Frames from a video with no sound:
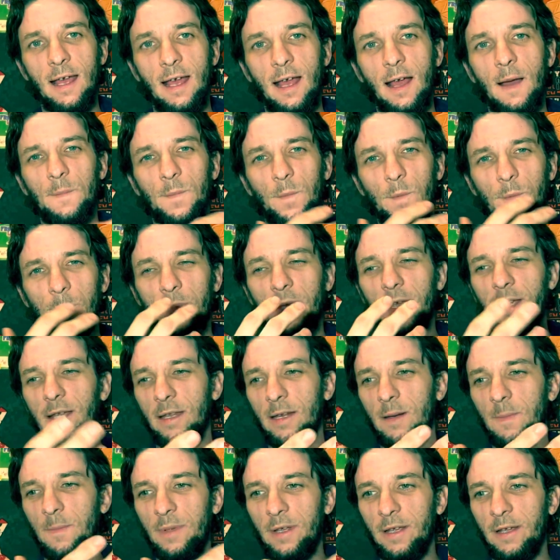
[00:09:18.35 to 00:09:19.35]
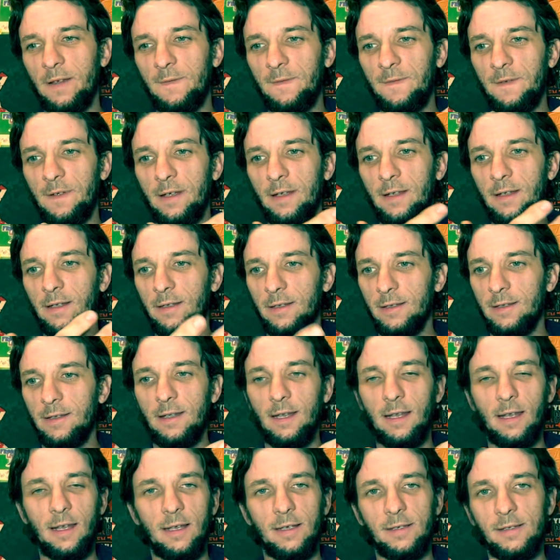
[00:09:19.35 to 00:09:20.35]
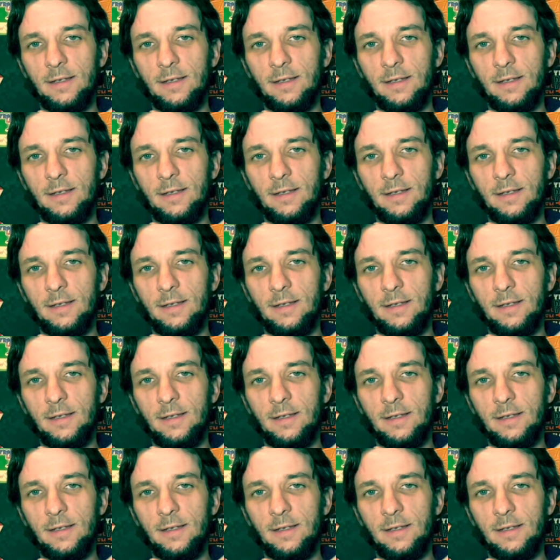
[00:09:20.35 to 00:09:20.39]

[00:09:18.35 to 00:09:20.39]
I'm gonna make it a big event thing.